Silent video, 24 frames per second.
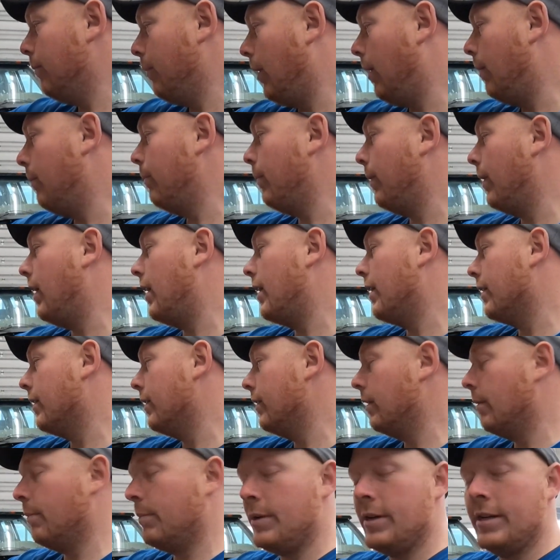pump on it,
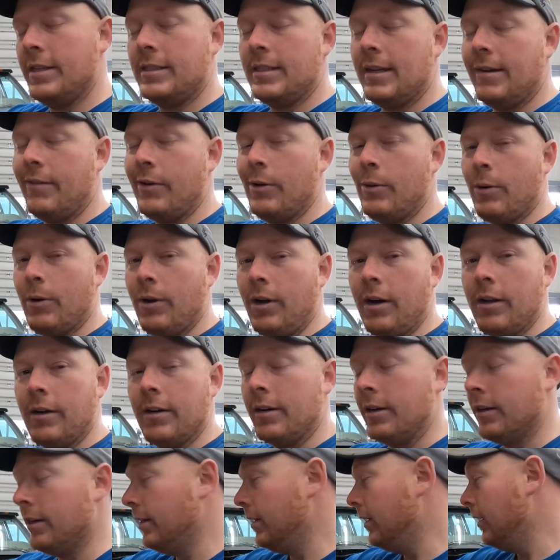the
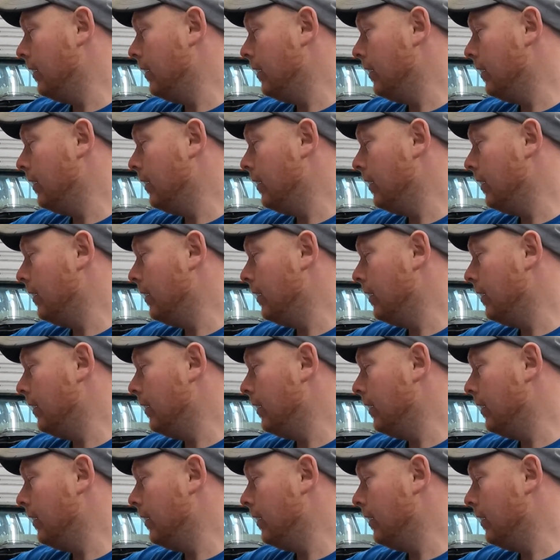P7100.